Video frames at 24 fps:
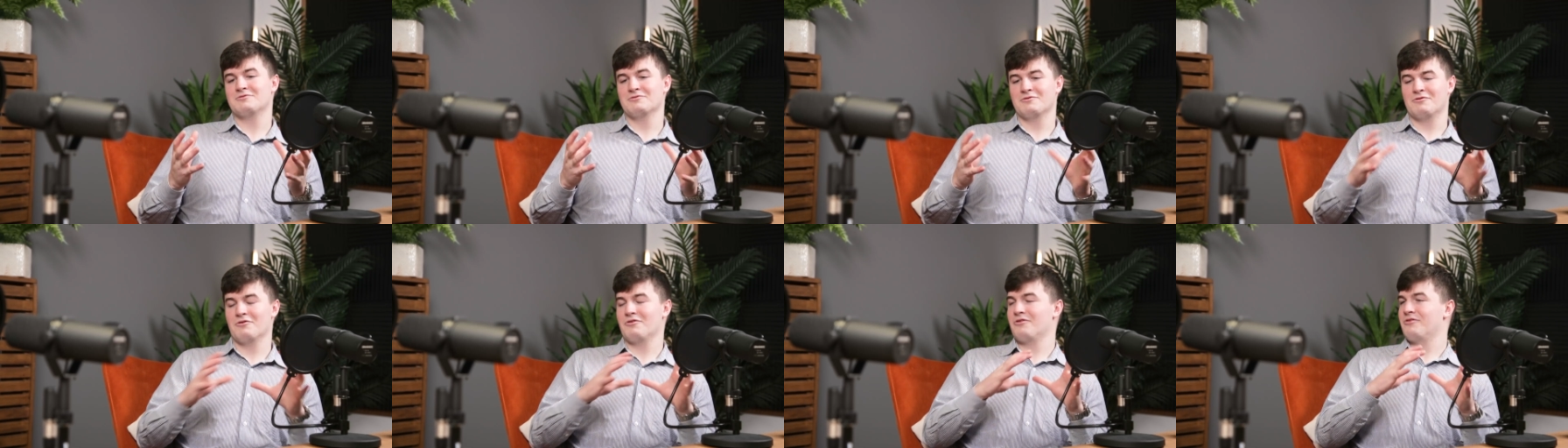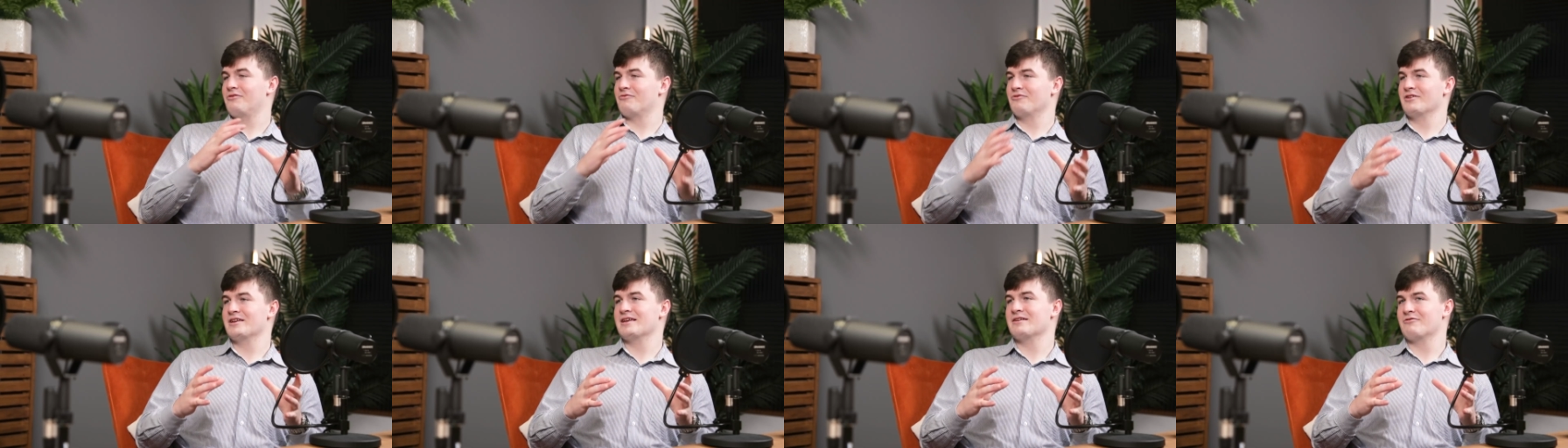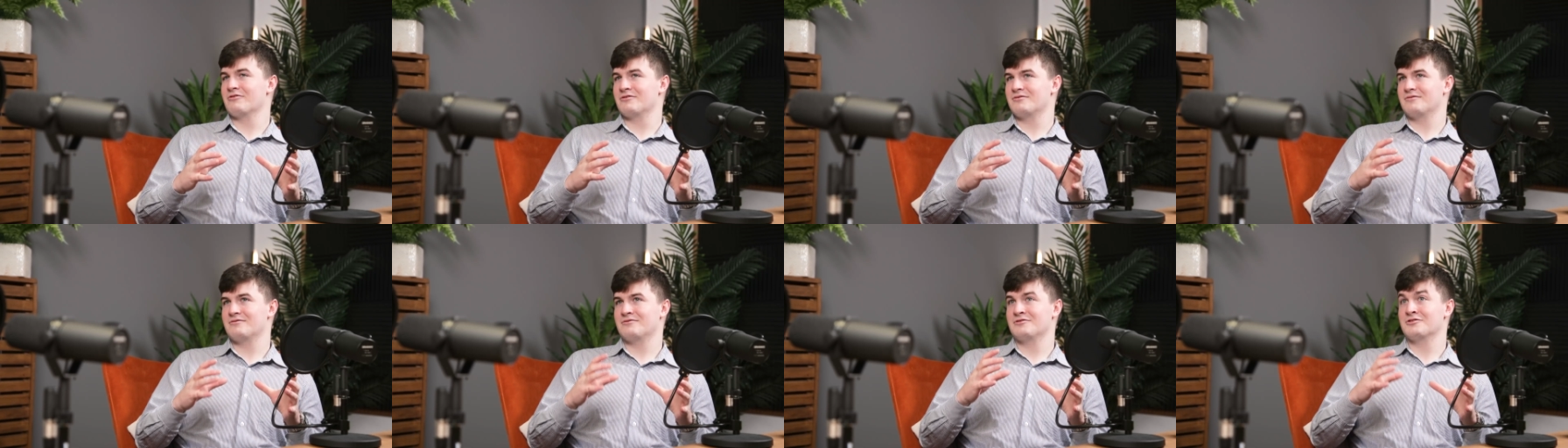we've got the
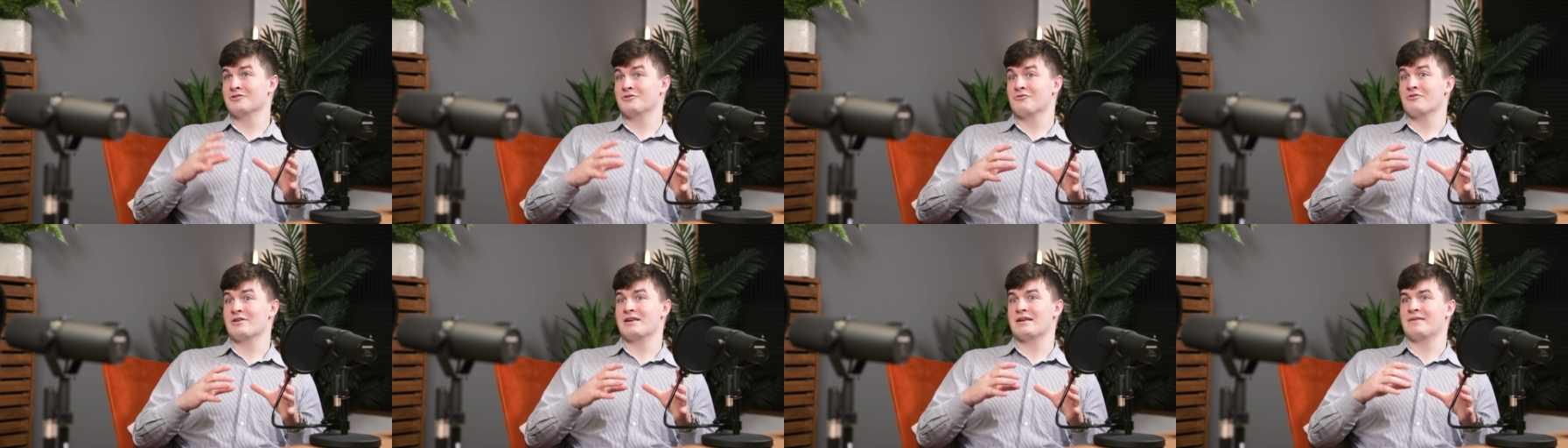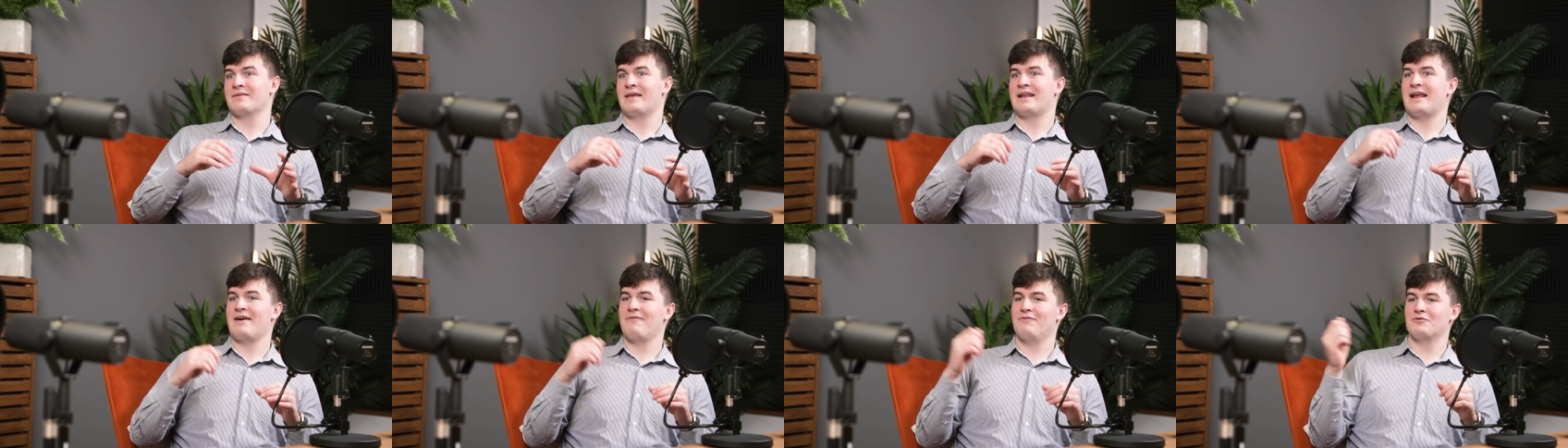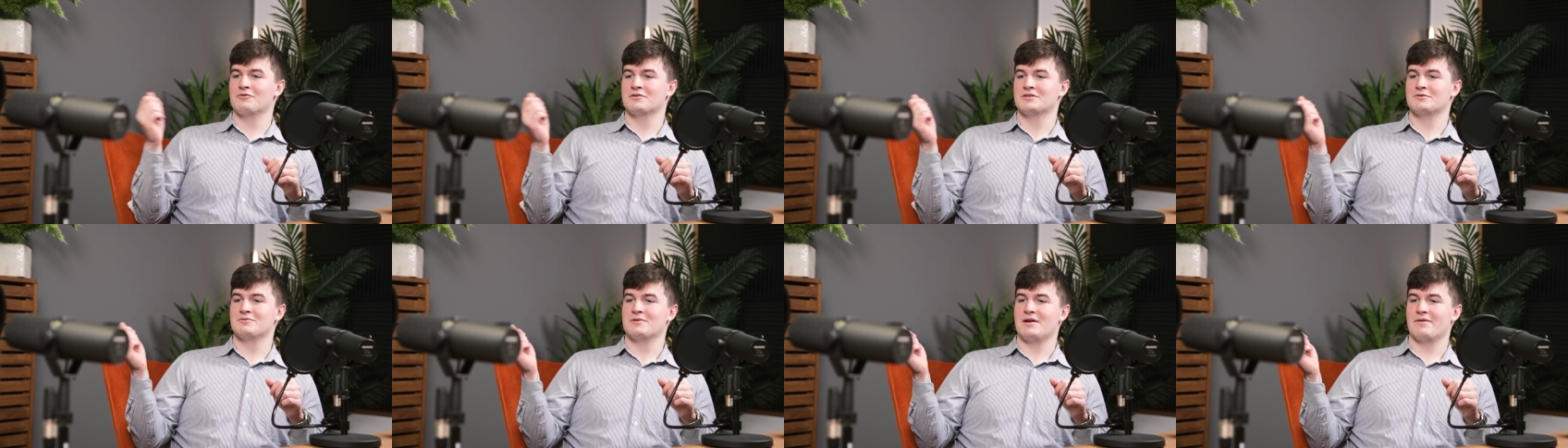3-year degree, and then
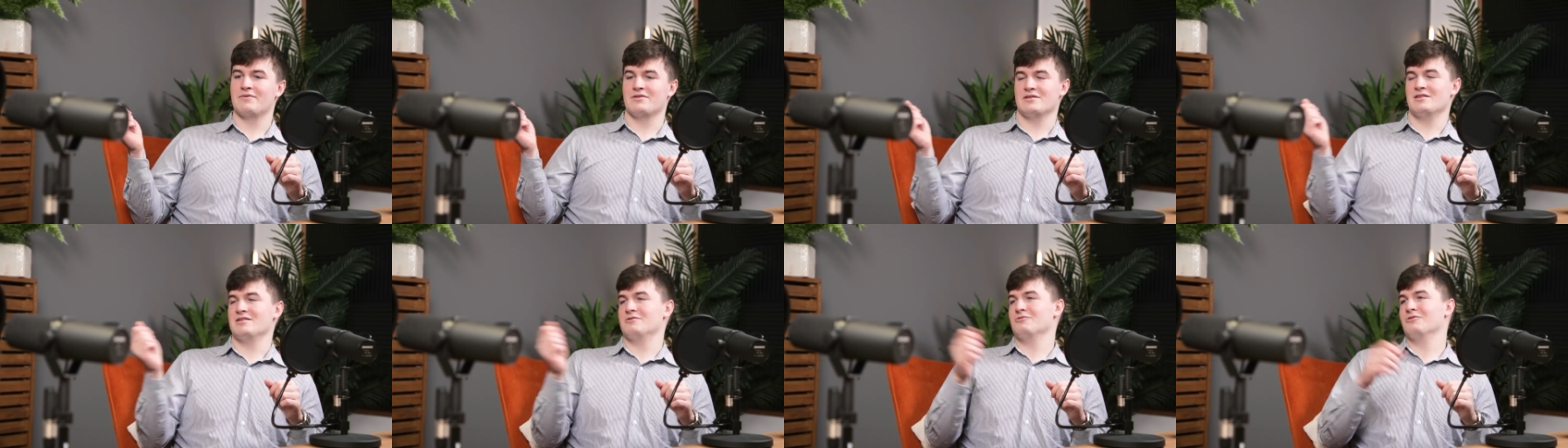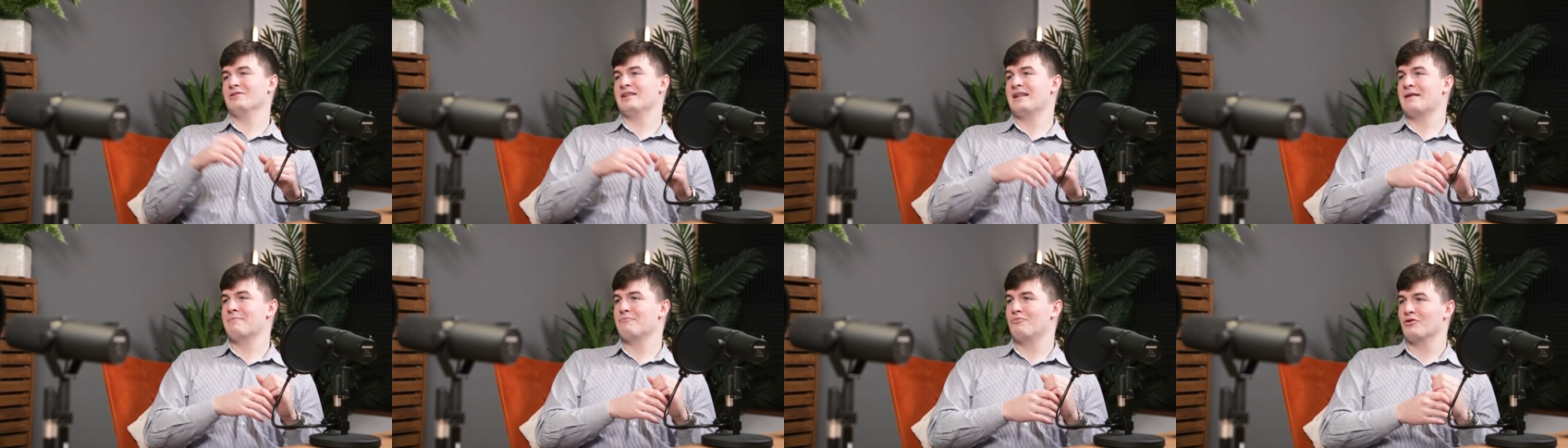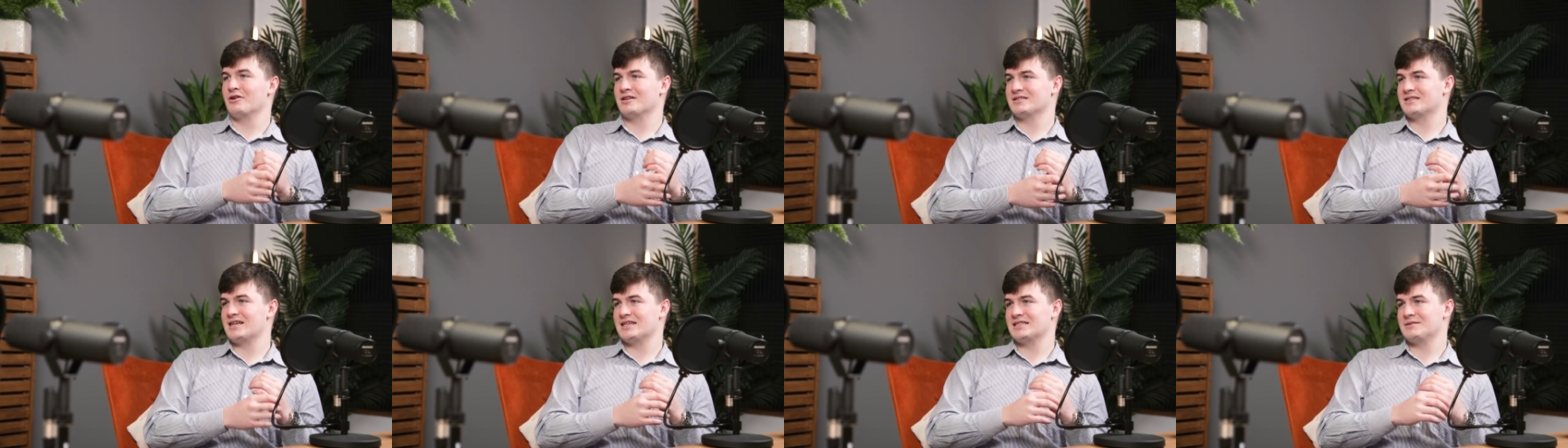afterwards we have a thing called an endpoint
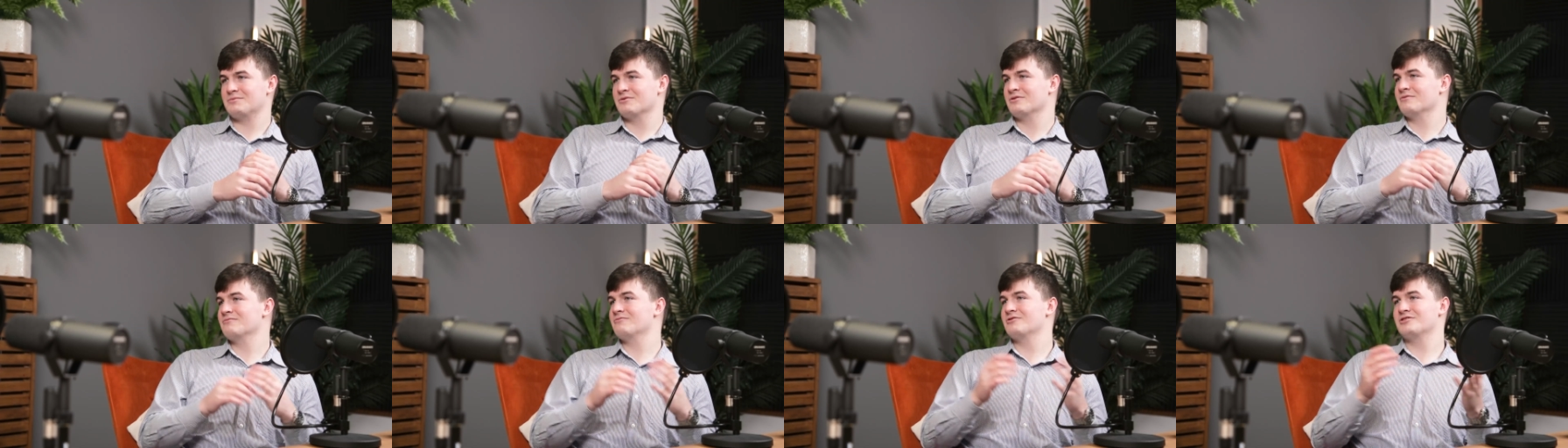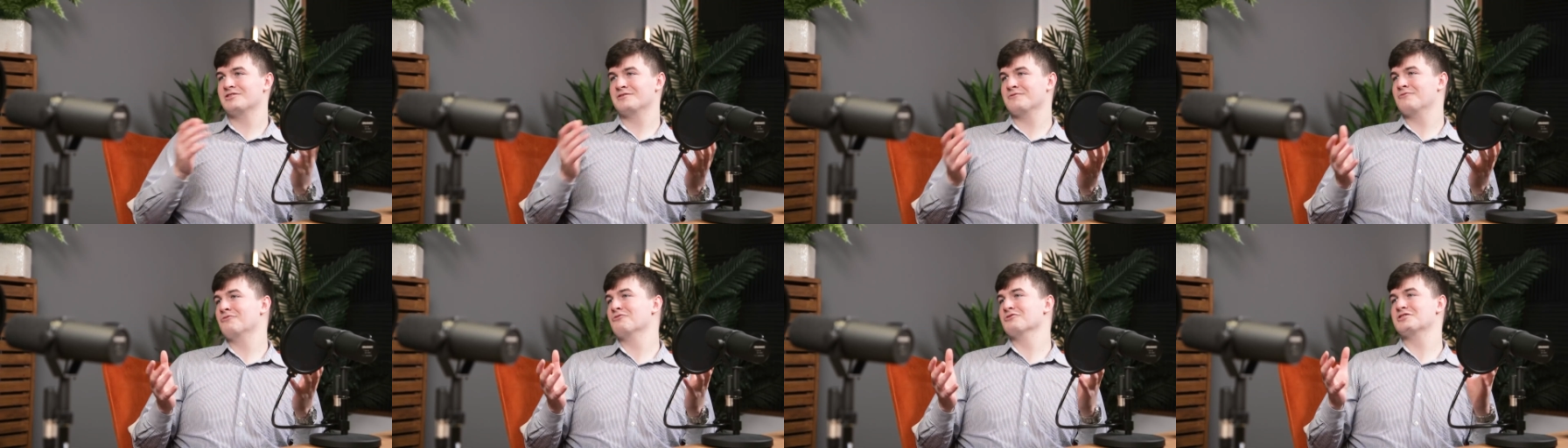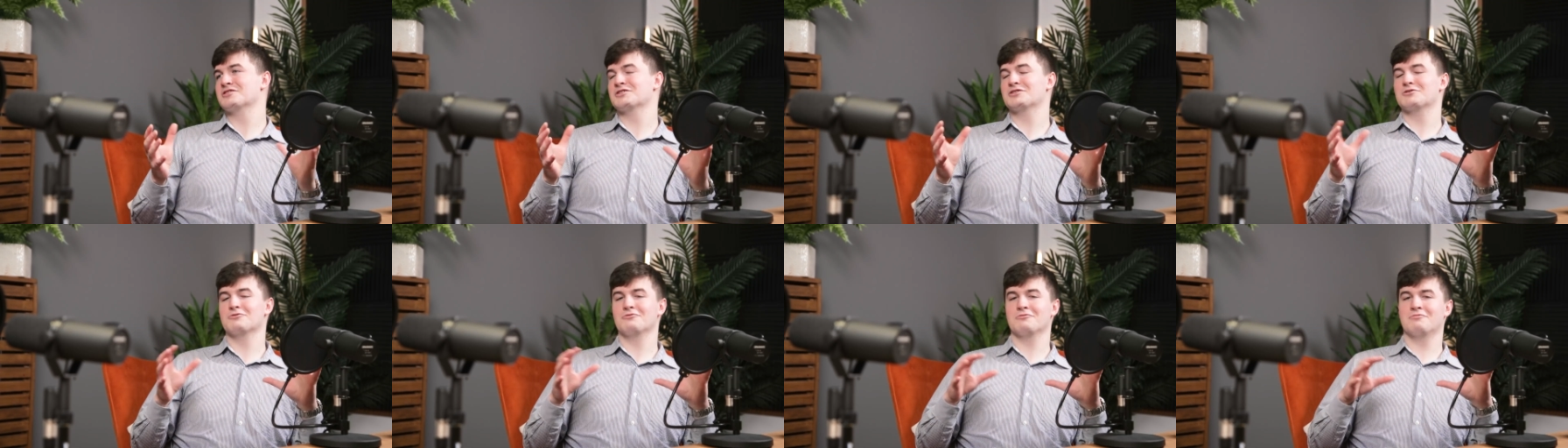assessment, which is of course
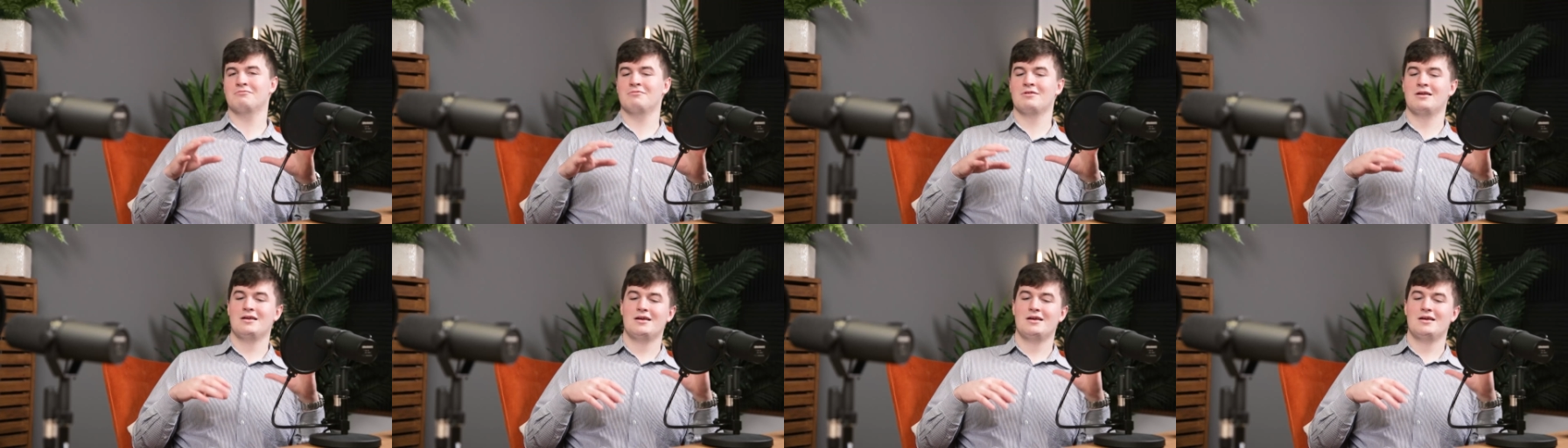the sort